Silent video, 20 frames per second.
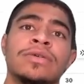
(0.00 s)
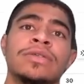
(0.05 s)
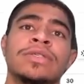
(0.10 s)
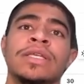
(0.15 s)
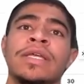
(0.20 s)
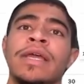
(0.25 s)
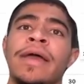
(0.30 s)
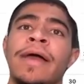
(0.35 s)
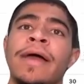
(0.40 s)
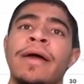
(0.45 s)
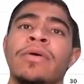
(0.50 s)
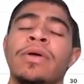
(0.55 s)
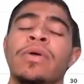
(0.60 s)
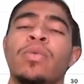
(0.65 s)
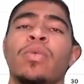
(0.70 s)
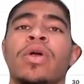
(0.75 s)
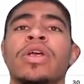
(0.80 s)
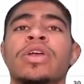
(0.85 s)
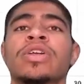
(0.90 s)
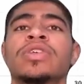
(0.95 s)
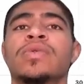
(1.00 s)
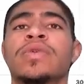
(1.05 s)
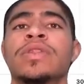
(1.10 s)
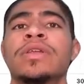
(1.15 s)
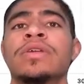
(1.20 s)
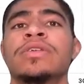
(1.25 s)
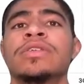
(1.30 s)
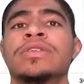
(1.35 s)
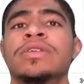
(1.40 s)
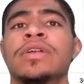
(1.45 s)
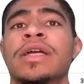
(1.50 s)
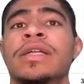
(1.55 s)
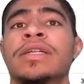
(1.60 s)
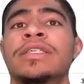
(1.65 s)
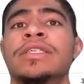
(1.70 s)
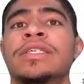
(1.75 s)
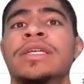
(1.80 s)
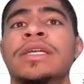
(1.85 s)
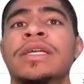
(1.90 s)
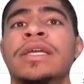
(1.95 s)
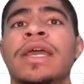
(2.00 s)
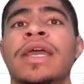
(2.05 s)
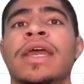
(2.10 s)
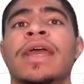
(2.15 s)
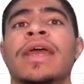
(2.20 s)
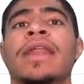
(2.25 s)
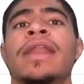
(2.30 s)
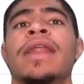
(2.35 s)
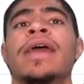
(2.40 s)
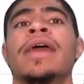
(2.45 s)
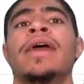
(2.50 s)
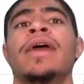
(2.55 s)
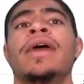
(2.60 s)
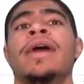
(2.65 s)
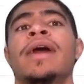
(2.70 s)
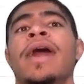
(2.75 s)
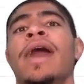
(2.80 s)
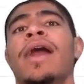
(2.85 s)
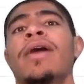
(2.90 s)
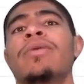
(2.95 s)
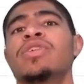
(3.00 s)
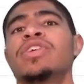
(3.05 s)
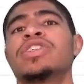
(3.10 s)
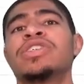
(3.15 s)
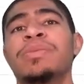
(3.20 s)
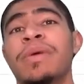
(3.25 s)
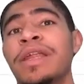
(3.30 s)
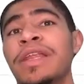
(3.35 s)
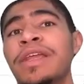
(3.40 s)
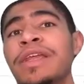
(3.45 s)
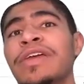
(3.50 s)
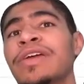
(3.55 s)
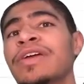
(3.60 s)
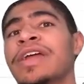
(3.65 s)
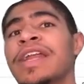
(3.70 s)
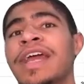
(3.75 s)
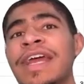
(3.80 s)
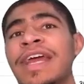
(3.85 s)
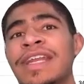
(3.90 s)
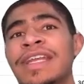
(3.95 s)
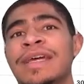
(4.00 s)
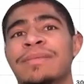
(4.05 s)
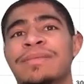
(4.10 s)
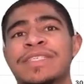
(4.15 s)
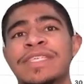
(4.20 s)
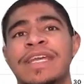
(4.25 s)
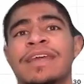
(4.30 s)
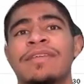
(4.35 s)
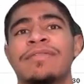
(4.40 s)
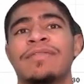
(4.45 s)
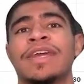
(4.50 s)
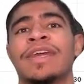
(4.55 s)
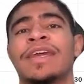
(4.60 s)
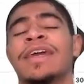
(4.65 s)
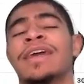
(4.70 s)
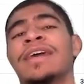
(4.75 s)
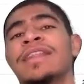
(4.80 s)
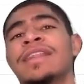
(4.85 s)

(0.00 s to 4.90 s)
See how it works with your strategy and how much money you're going to end up saving.